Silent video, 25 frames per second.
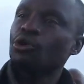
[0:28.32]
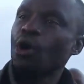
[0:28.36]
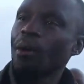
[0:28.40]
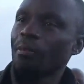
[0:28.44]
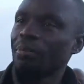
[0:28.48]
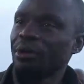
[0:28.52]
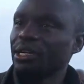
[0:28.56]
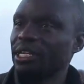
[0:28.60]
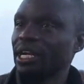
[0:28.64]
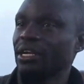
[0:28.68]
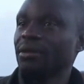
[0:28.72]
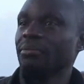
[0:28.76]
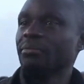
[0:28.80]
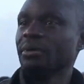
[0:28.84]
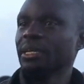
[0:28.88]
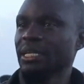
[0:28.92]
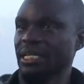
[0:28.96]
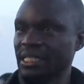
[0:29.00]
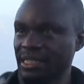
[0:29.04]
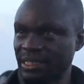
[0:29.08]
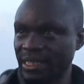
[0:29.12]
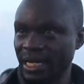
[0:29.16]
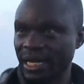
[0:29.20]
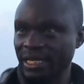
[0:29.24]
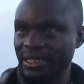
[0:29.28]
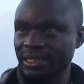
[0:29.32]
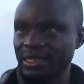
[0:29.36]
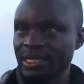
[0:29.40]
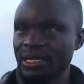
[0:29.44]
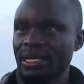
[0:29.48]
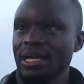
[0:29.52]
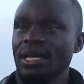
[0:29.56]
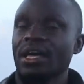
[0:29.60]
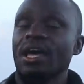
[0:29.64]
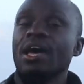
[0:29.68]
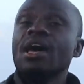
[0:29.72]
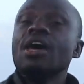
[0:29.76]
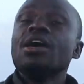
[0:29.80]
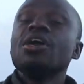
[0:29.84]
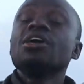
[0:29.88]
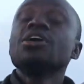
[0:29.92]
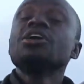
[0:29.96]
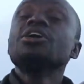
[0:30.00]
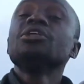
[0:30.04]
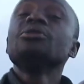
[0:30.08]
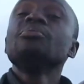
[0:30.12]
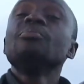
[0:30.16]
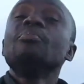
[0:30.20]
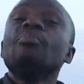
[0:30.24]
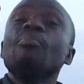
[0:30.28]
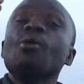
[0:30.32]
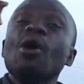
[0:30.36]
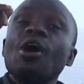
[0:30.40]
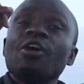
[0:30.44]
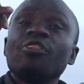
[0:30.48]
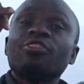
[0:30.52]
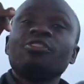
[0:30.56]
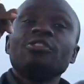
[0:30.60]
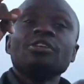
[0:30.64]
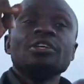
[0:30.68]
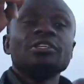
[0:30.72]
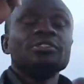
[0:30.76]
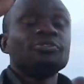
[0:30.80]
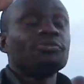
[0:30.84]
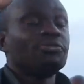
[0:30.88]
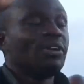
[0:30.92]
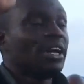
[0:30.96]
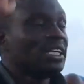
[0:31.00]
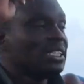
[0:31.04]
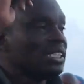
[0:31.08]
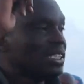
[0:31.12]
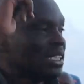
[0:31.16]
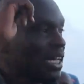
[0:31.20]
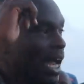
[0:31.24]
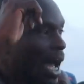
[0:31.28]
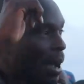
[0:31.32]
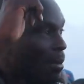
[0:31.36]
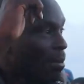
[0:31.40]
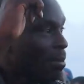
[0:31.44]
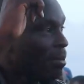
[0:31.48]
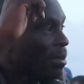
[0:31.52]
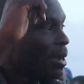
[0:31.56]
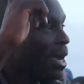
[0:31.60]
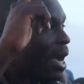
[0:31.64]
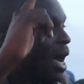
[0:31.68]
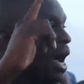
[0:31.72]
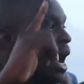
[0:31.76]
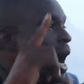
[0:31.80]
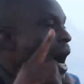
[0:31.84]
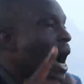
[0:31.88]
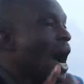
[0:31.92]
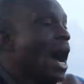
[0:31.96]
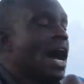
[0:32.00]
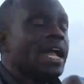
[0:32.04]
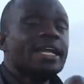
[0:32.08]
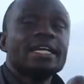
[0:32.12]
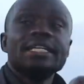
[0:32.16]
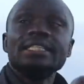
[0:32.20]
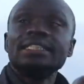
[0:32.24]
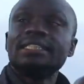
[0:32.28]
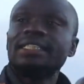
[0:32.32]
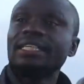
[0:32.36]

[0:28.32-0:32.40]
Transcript: competent ministers in both his first term and in